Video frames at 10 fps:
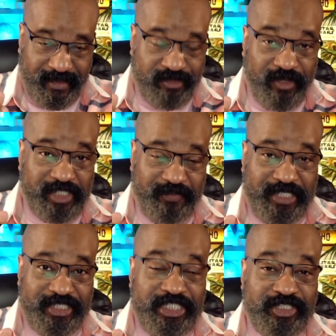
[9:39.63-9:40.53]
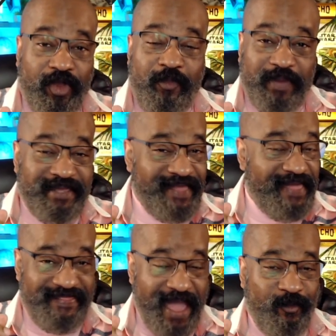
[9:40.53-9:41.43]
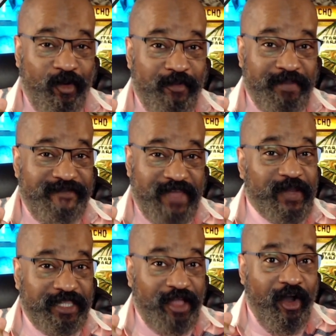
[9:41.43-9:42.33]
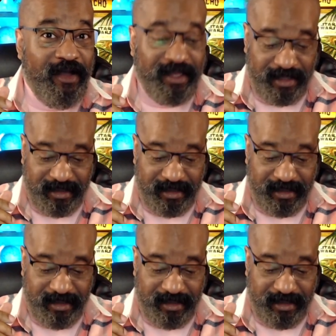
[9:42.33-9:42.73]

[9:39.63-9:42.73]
trust me, she's hoping that won't be very long.